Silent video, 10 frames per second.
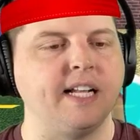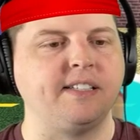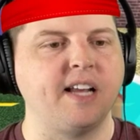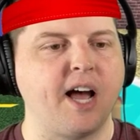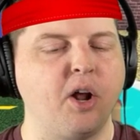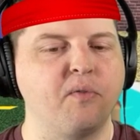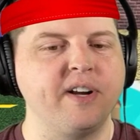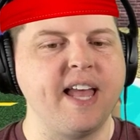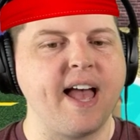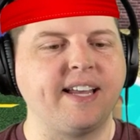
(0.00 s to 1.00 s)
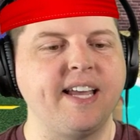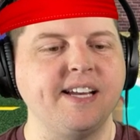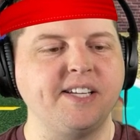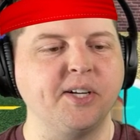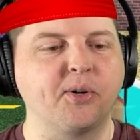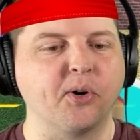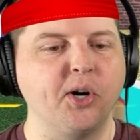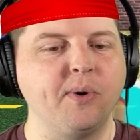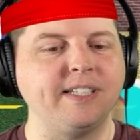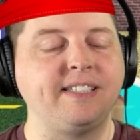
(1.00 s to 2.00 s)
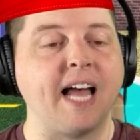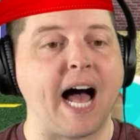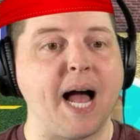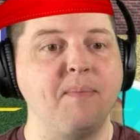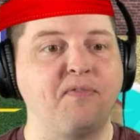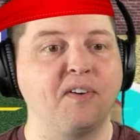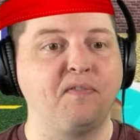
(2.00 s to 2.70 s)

It's not over yet, Kin Tin crew. It's time for